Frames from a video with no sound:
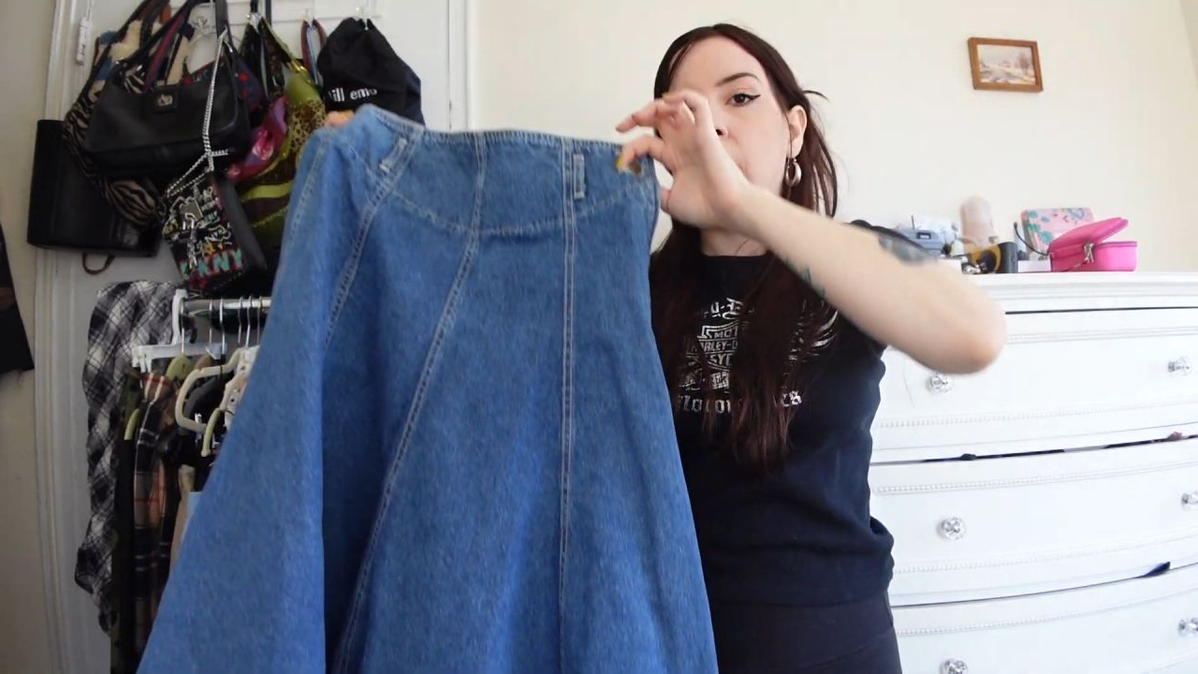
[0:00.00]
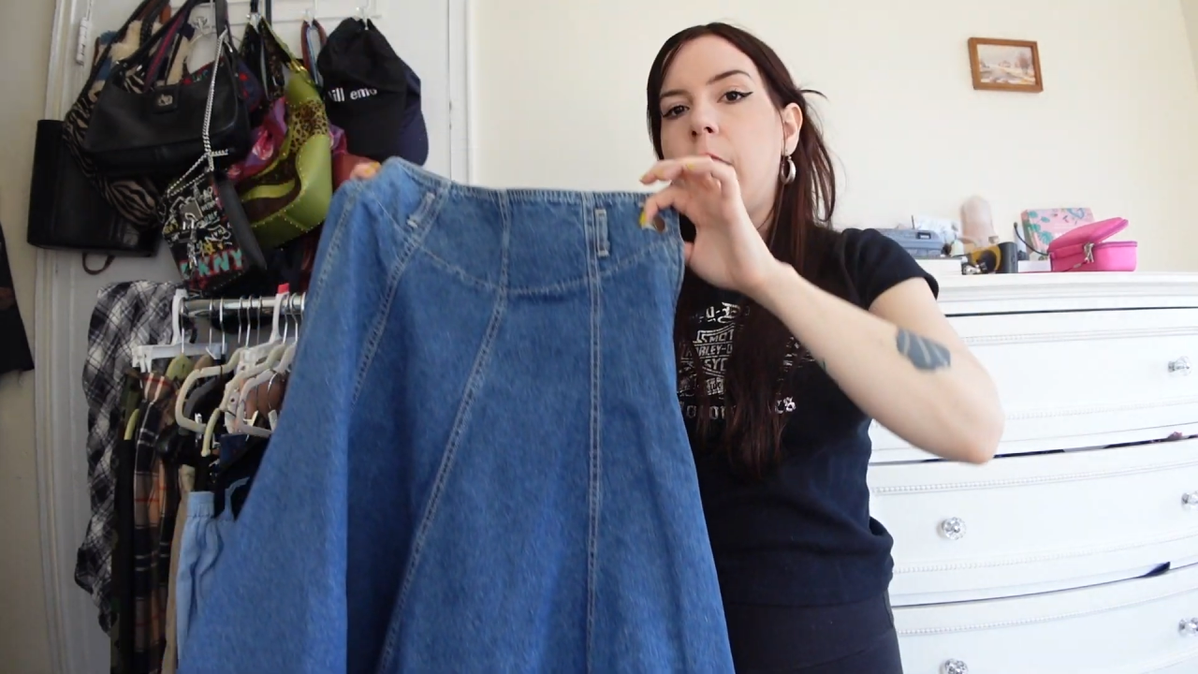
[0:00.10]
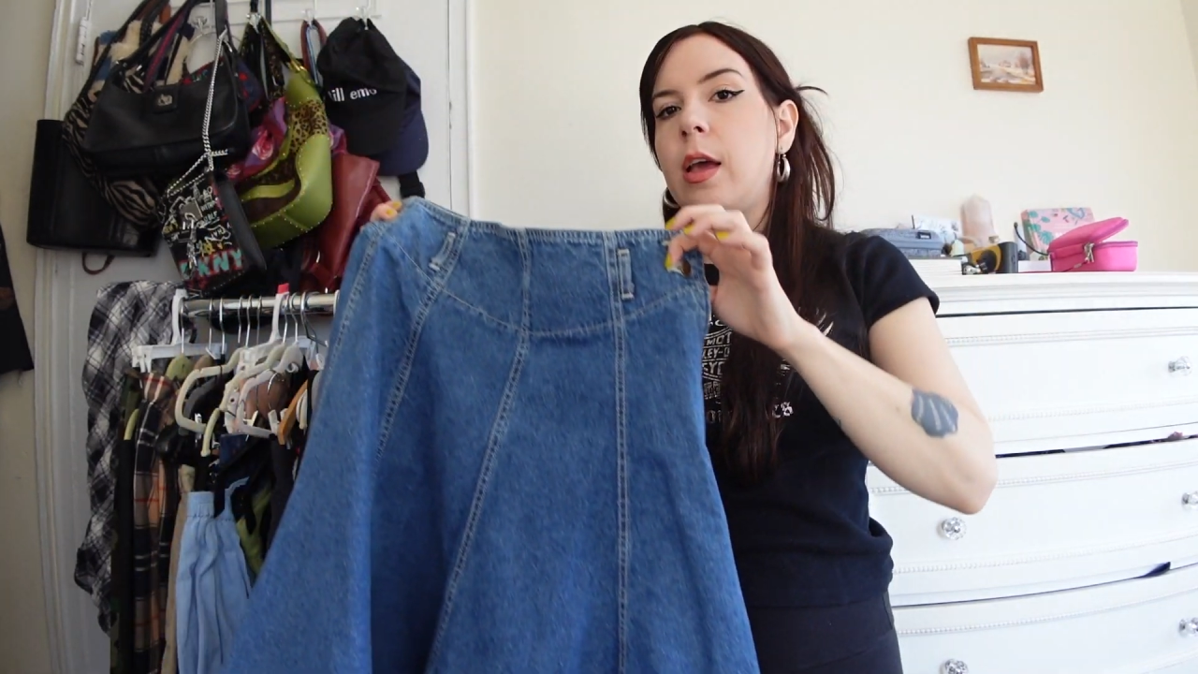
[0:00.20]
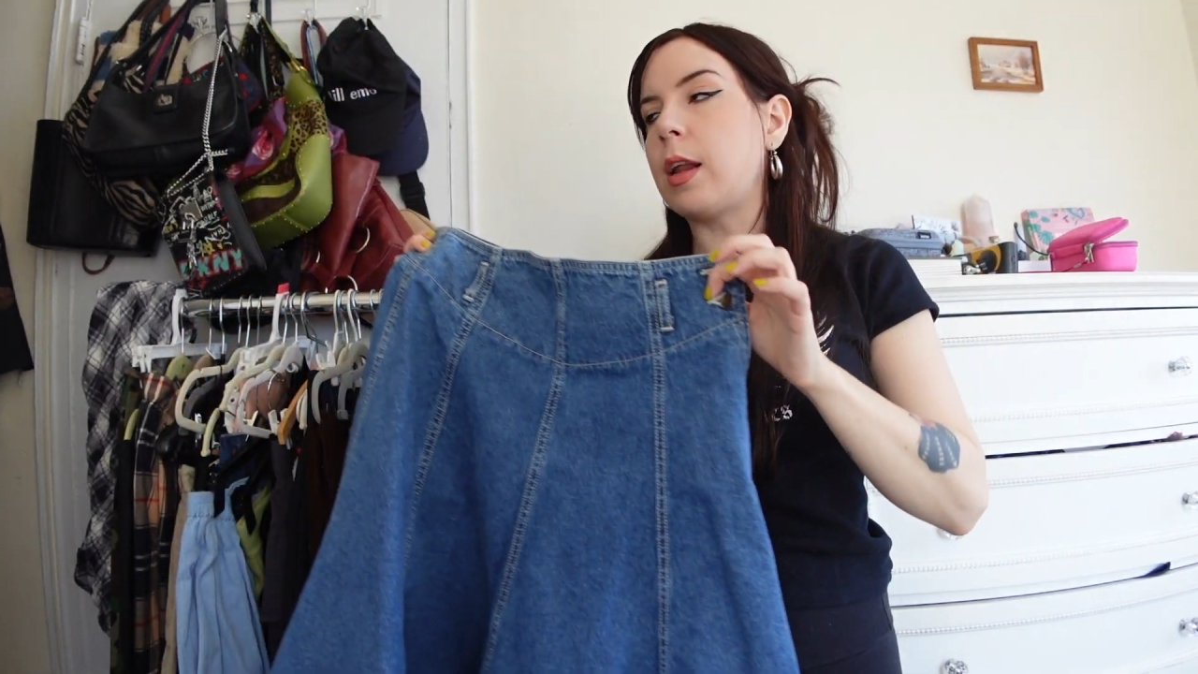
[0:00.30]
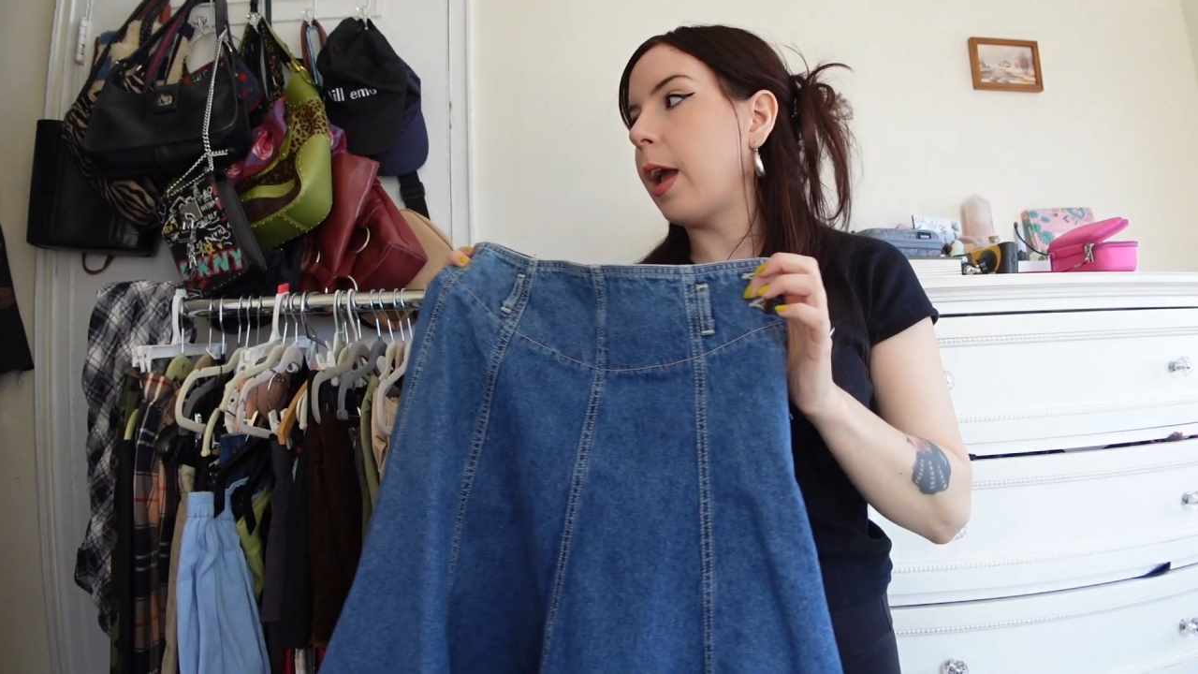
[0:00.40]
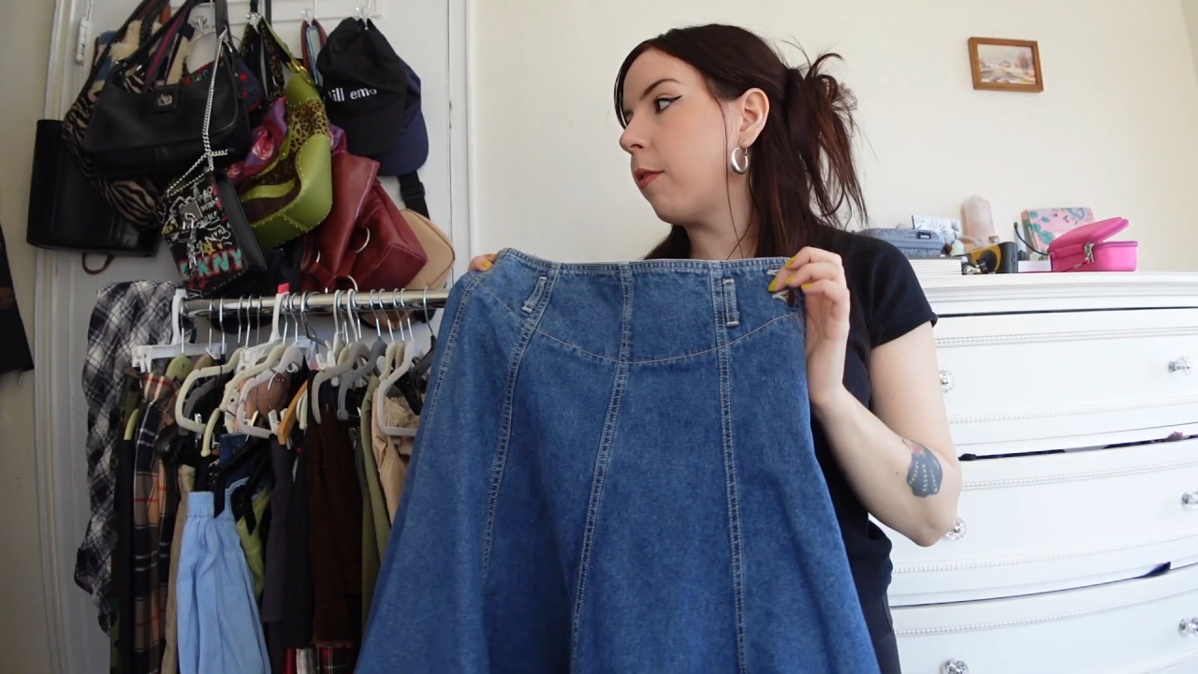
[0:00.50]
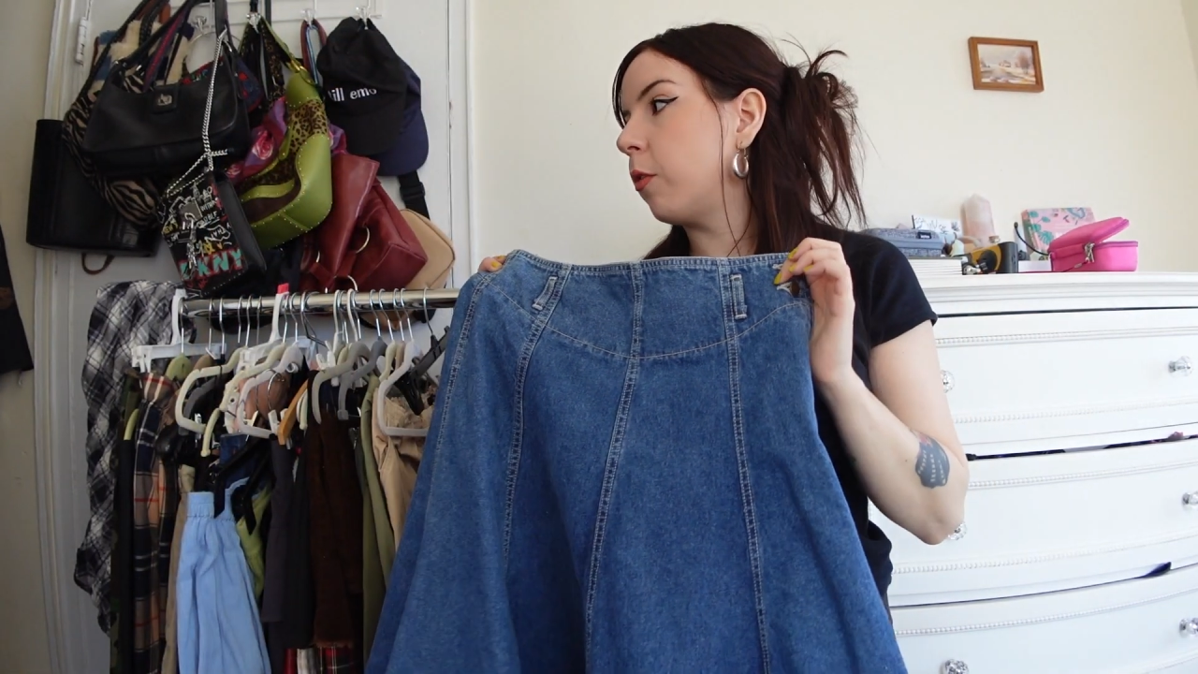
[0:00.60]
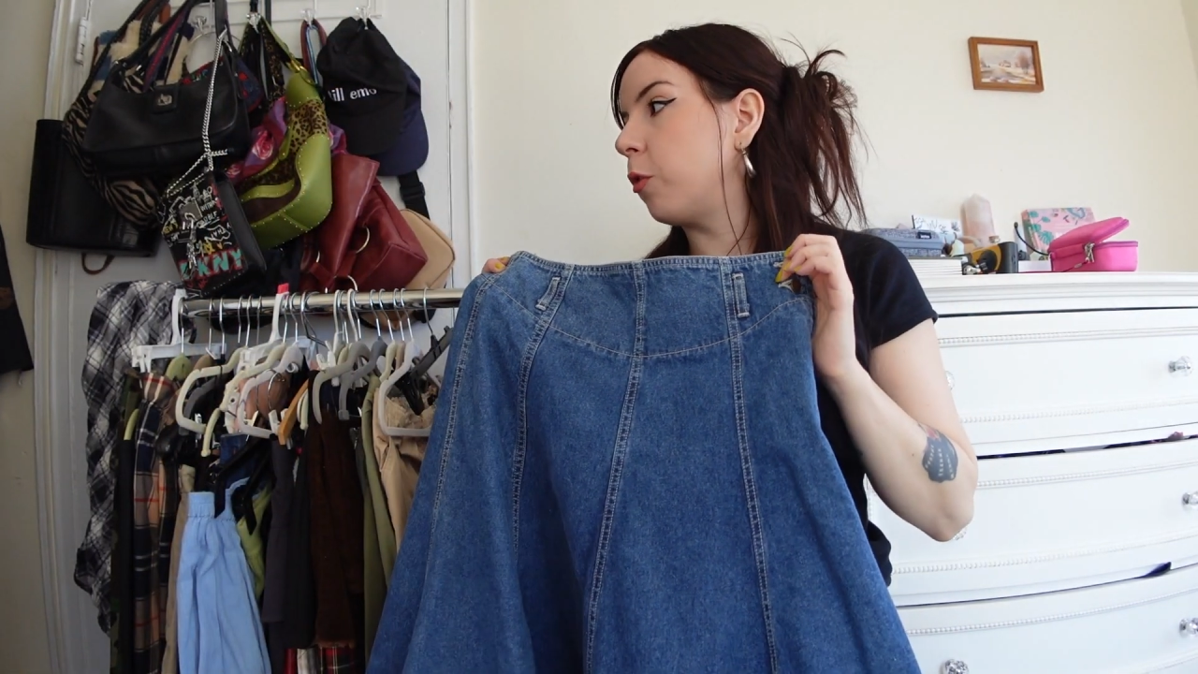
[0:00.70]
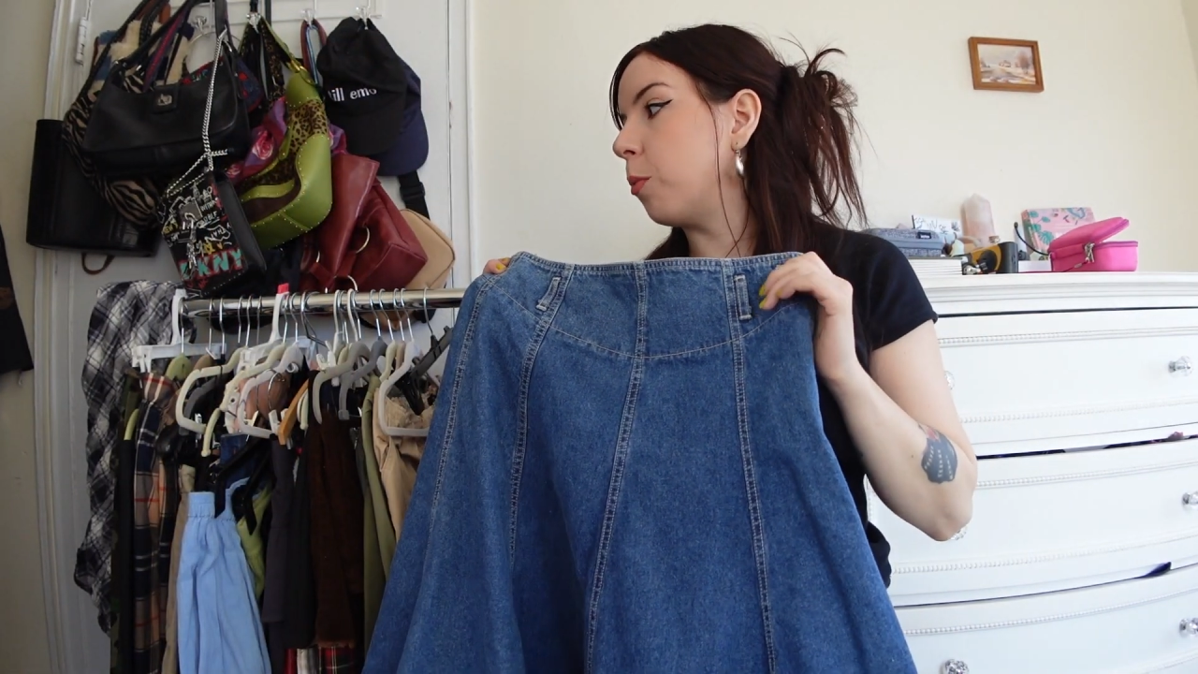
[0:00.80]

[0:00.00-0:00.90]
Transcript: and I have a few